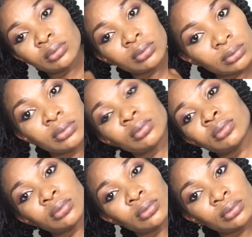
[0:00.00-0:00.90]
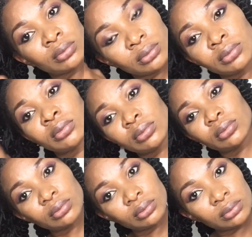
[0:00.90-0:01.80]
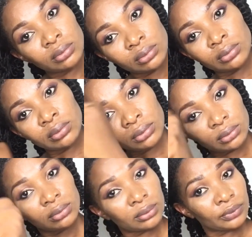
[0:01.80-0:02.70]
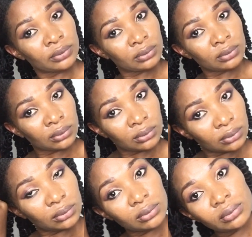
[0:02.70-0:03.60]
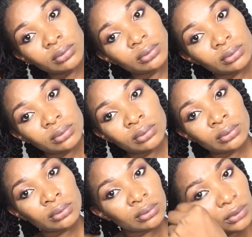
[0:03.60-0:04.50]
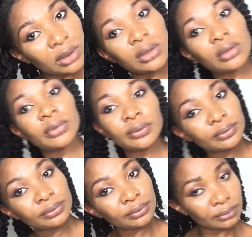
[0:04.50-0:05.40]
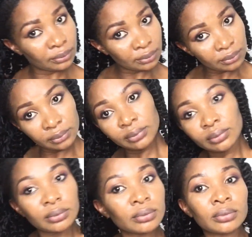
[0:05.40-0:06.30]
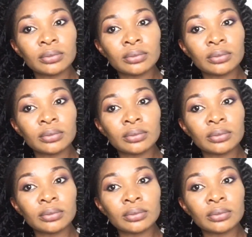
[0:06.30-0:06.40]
really know how to explain it better, but watch me as I'm doing it so you'll be able to understand what I'm